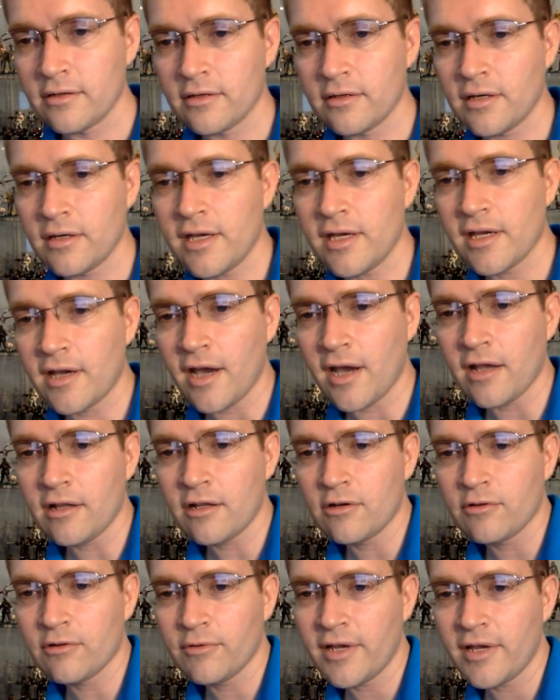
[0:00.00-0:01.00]
Hey,
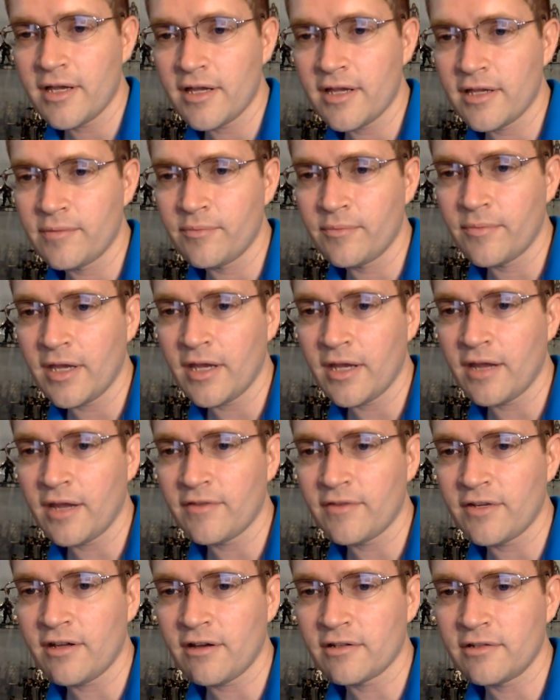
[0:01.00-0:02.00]
Kylo Ren, man, I
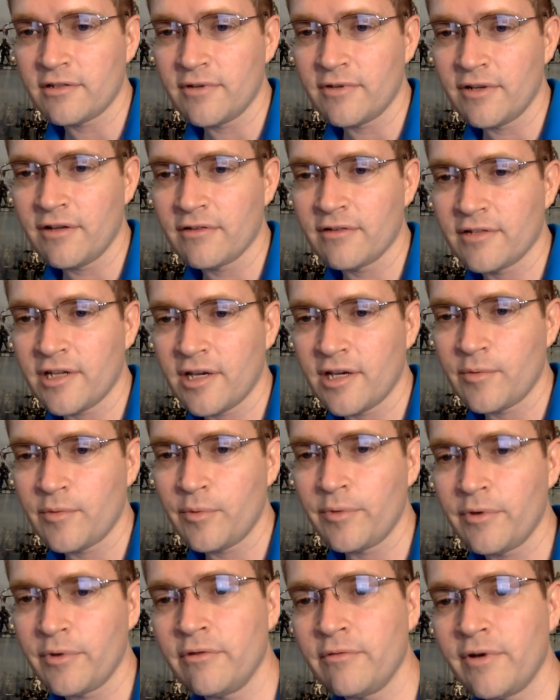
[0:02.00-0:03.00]
haven't talked to you in a long time.
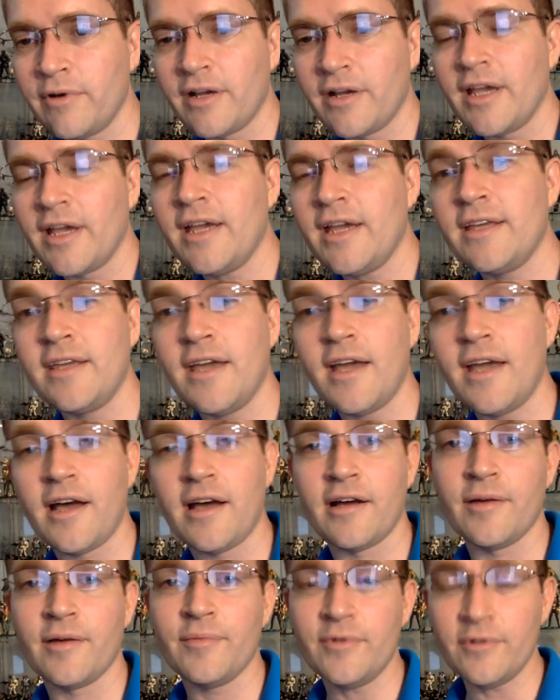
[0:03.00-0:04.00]
Hope you're doing well. Hey,
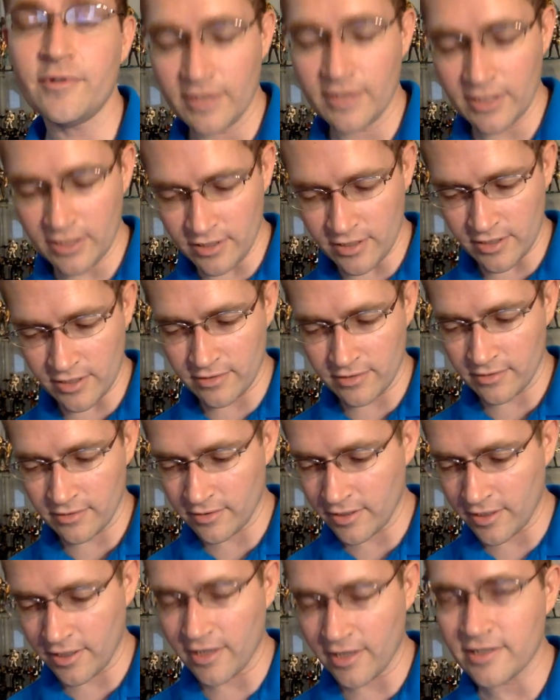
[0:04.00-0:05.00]
yeah, I'm doing good.
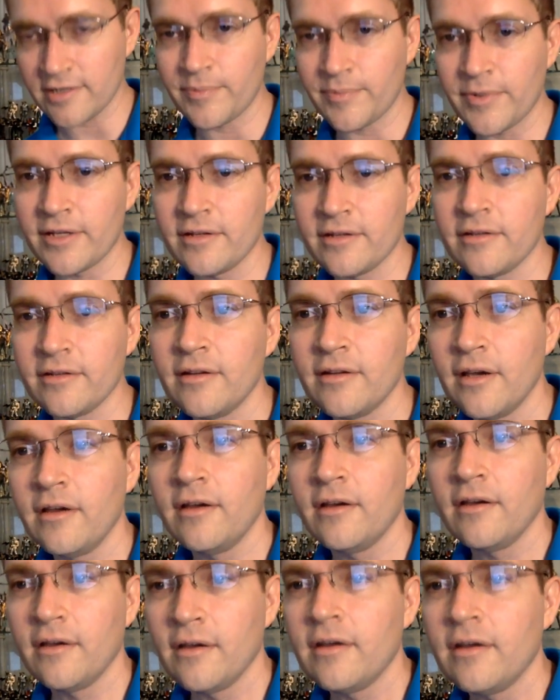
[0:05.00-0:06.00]
It's been
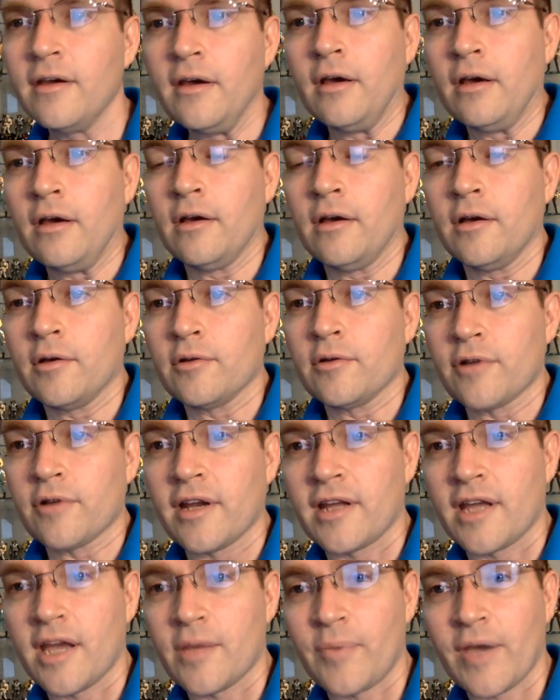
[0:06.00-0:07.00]
trying
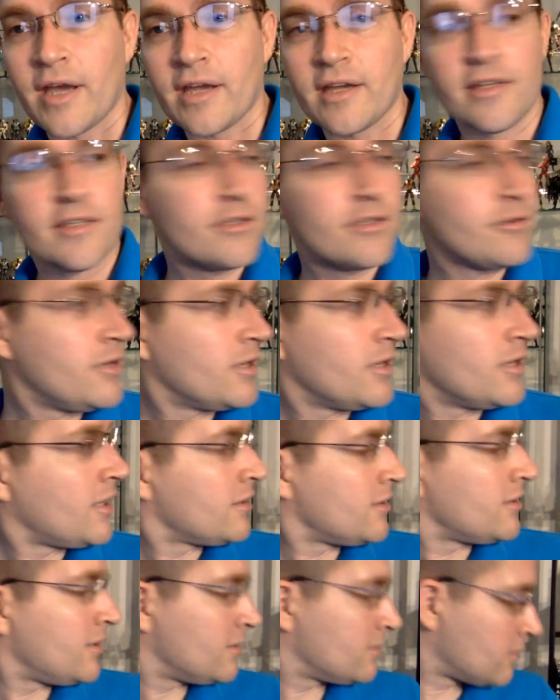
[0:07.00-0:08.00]
to get back into it, get
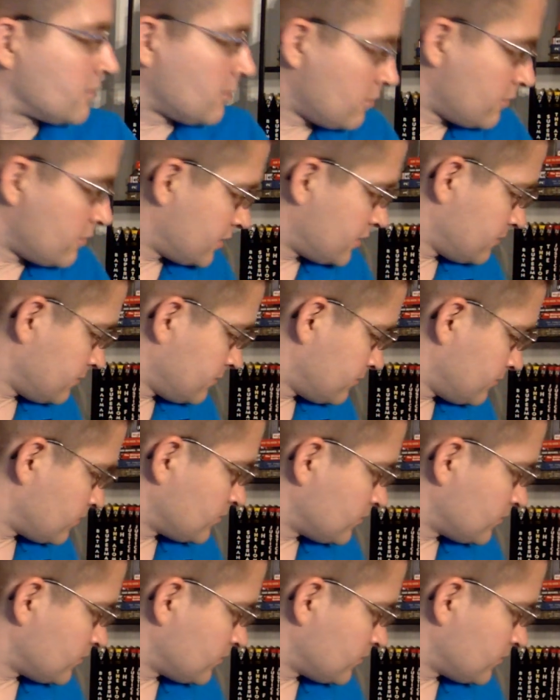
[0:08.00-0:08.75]
things going.